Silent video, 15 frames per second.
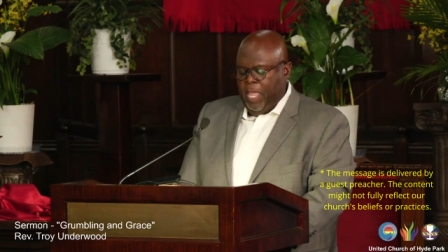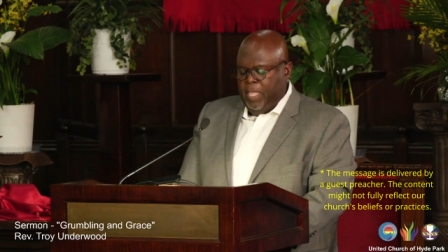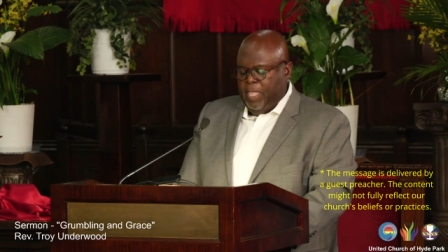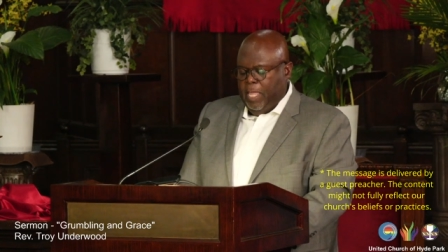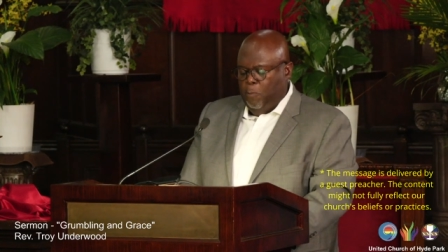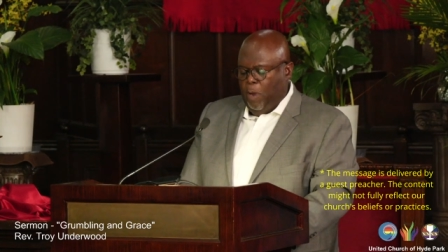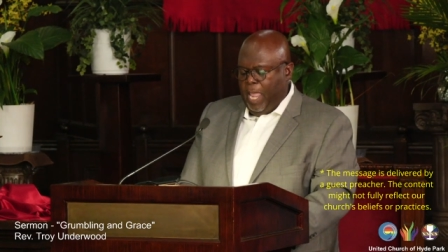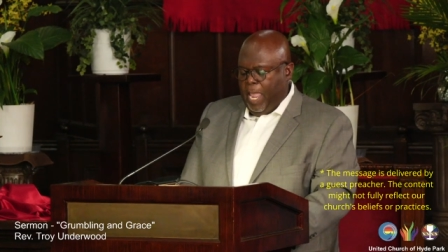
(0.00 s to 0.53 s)

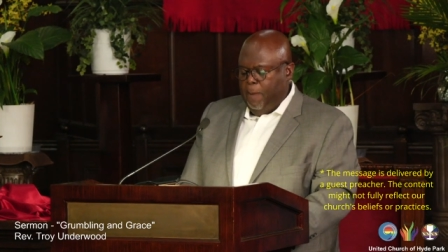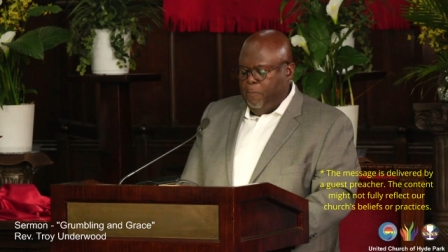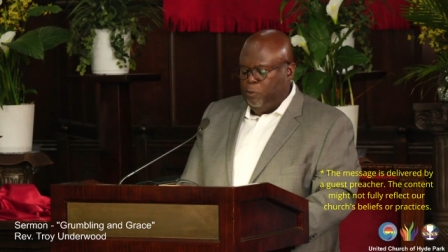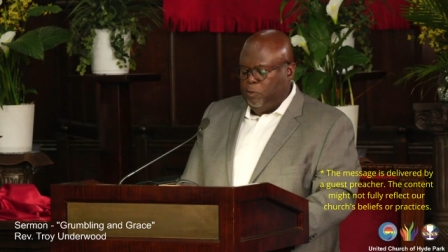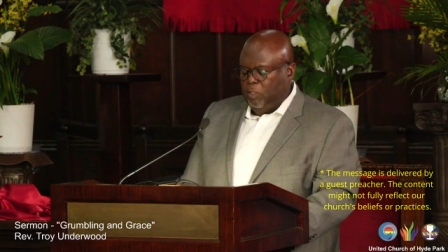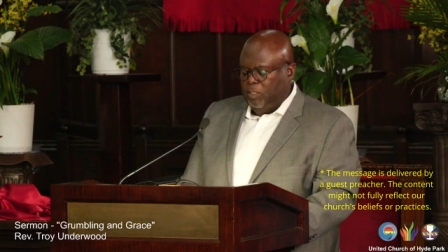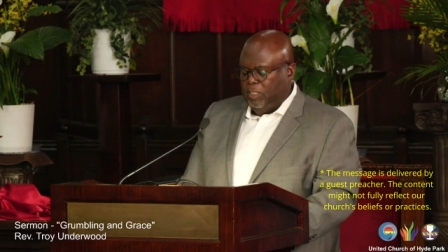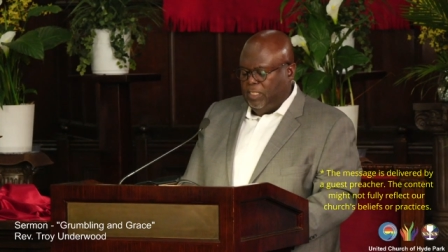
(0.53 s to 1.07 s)
they were able
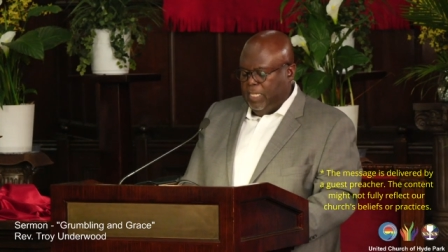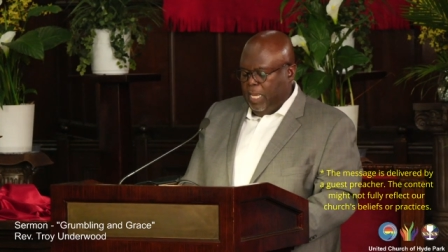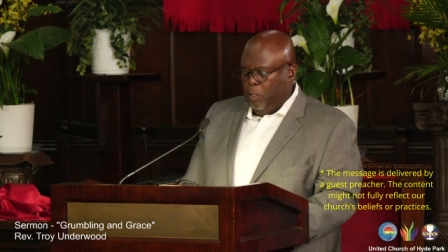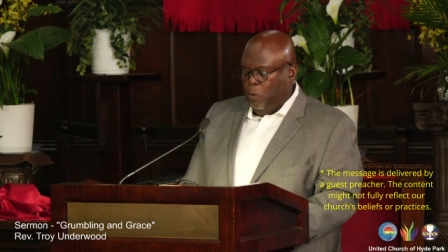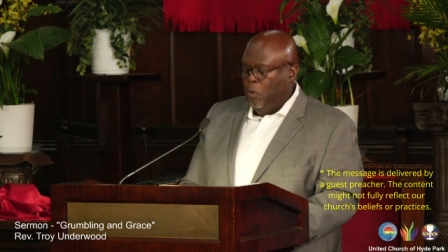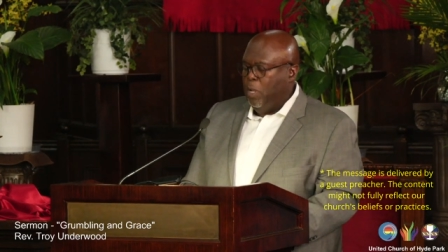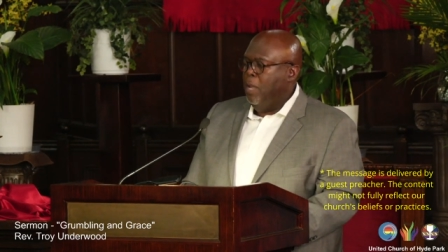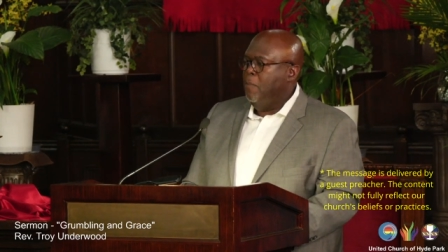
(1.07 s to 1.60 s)
to
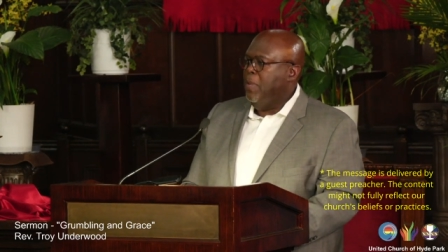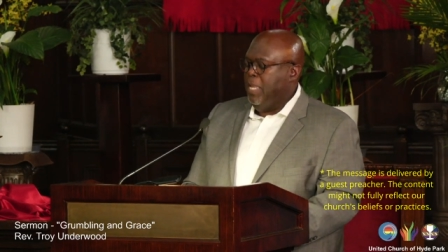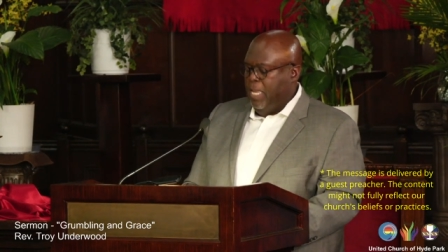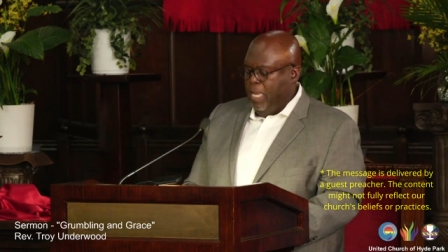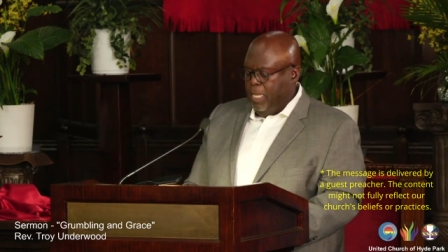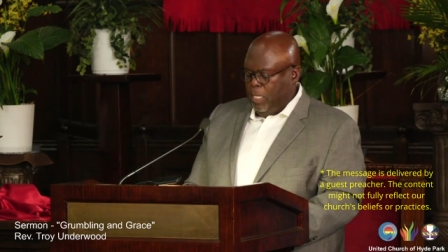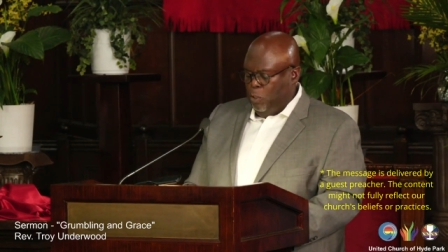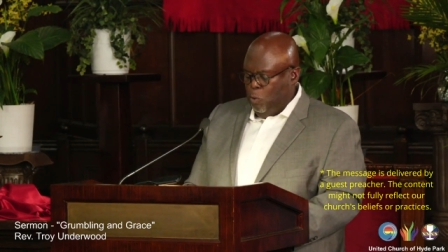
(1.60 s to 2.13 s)
settle and
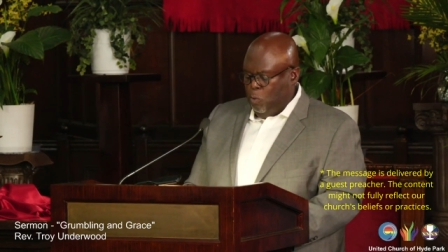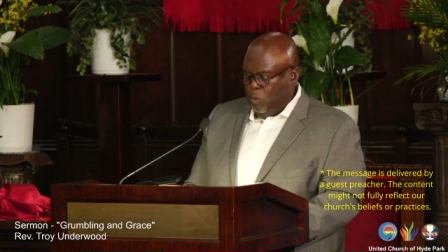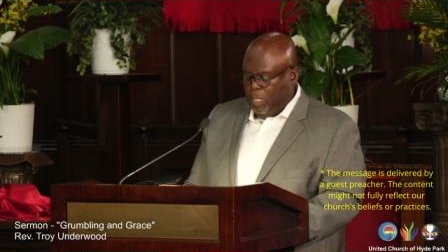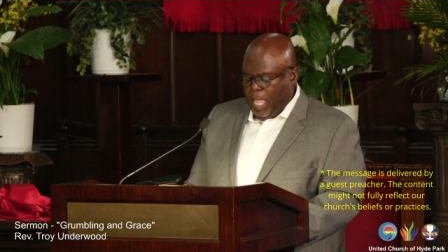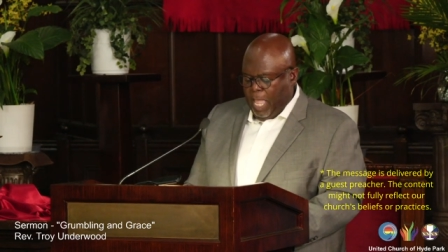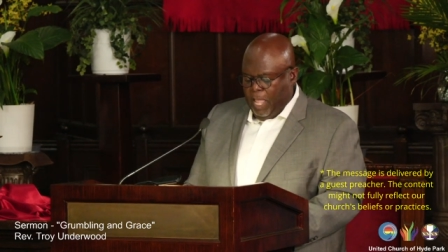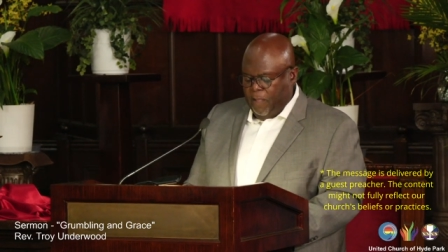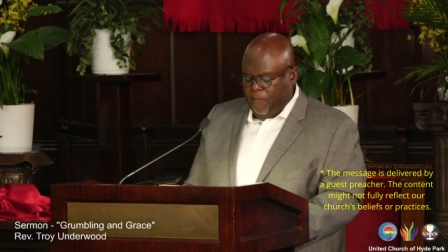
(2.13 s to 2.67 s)
begin a new
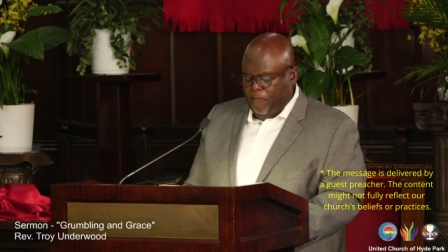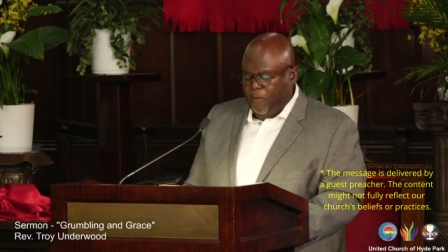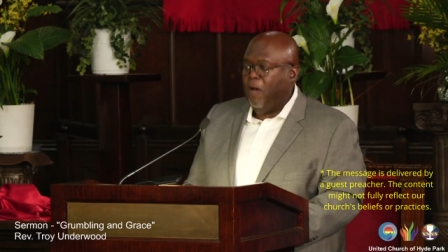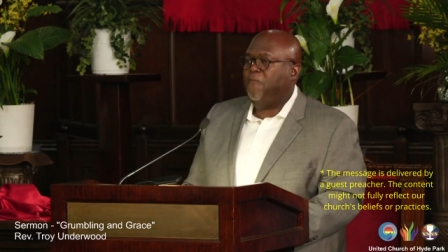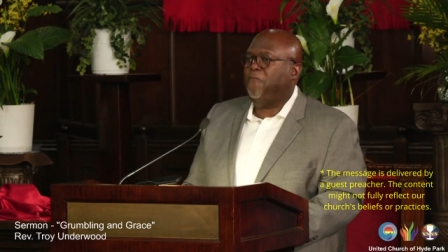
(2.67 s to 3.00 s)
life of